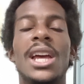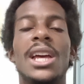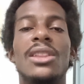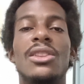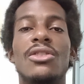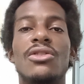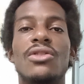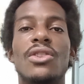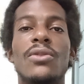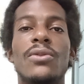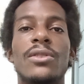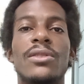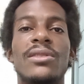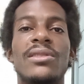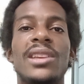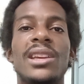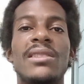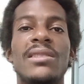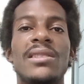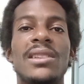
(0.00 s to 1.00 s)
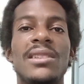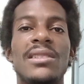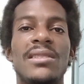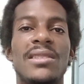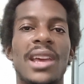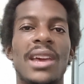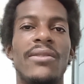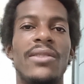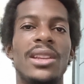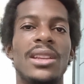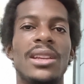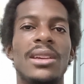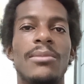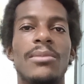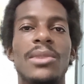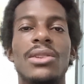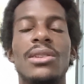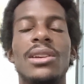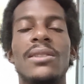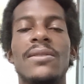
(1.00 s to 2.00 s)
There's over 60, 70
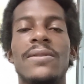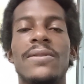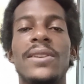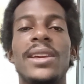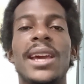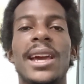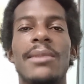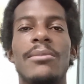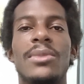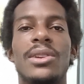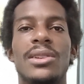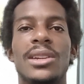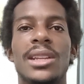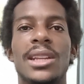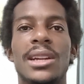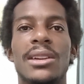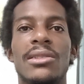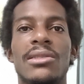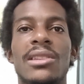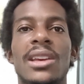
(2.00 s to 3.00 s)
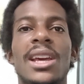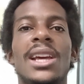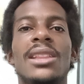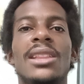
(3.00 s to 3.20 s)
million fiat millionaires.